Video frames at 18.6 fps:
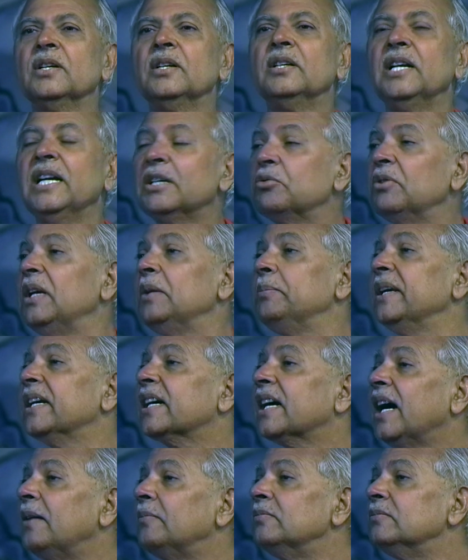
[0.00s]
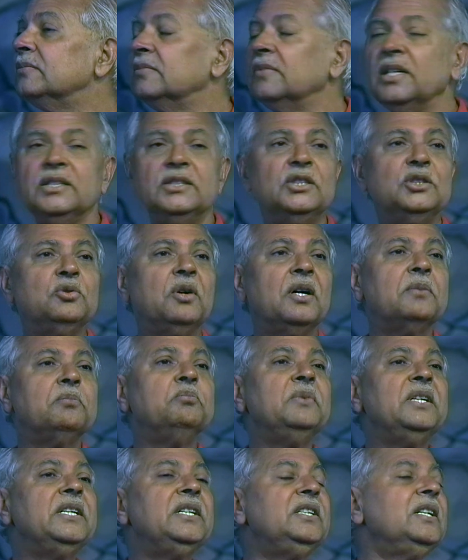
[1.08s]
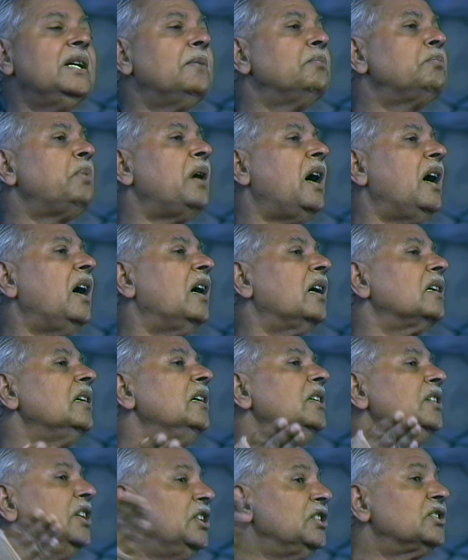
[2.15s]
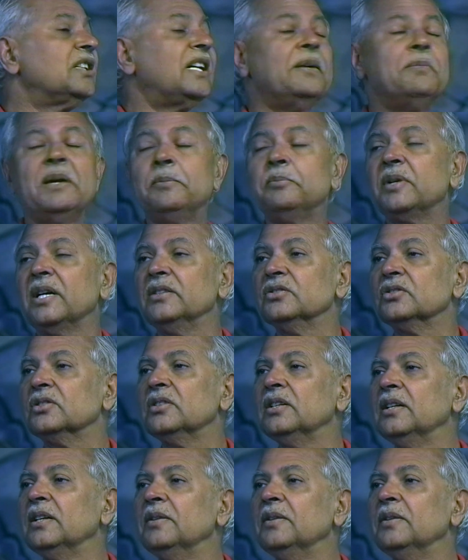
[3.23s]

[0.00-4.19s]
It will become your medium for his remembrance.